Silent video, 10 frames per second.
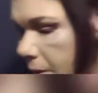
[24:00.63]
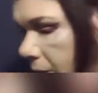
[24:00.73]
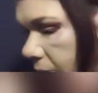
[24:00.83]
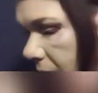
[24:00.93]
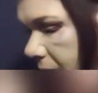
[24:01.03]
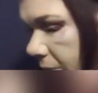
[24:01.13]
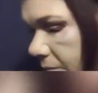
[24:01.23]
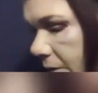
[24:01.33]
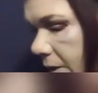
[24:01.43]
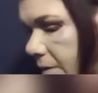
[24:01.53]
if I can
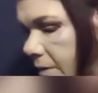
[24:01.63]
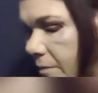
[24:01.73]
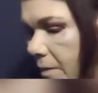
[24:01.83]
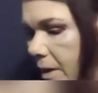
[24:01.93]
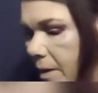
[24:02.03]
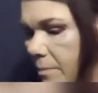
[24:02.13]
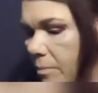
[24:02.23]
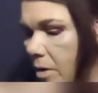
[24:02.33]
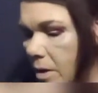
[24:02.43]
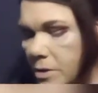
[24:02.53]
find the right
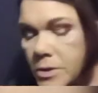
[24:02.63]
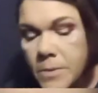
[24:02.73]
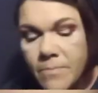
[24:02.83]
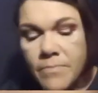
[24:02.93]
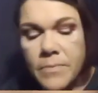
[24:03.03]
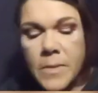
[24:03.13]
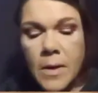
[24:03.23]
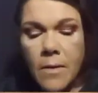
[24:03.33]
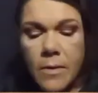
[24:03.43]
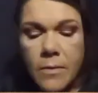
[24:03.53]
brush,
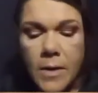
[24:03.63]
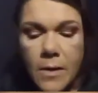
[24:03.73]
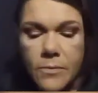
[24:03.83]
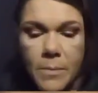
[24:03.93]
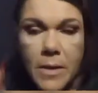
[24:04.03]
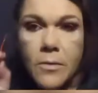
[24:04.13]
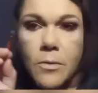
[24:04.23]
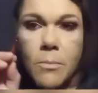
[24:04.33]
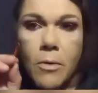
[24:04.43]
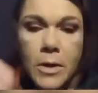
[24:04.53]
yes, my
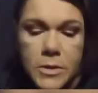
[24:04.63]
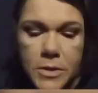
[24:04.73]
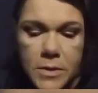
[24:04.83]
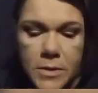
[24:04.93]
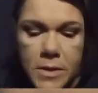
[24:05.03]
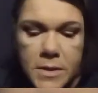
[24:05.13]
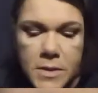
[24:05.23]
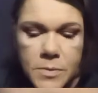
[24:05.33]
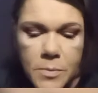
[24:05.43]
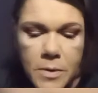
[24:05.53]
little brush.
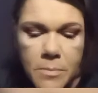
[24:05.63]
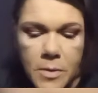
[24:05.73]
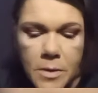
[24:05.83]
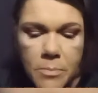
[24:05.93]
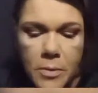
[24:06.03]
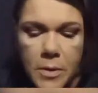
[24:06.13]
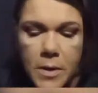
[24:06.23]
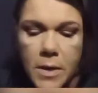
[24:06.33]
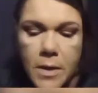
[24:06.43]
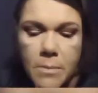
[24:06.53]
This is what I'm going to put
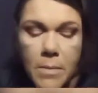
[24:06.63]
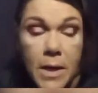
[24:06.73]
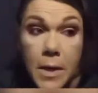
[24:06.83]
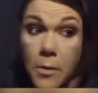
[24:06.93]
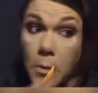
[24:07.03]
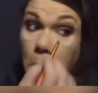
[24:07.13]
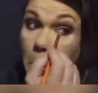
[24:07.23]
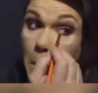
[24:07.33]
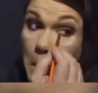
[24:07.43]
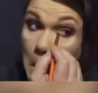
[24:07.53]
in my inner
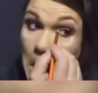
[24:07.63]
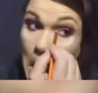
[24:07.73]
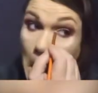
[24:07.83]
corner.